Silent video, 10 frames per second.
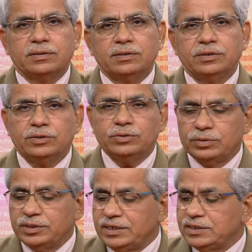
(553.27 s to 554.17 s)
So
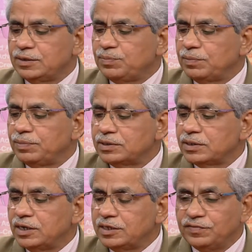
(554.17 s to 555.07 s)
that is the purpose.
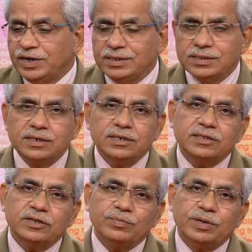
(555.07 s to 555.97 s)
Otherwise,
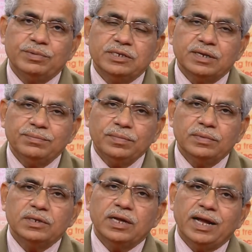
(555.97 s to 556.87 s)
there may be some
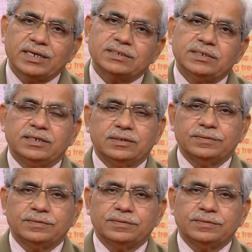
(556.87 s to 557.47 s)
accident.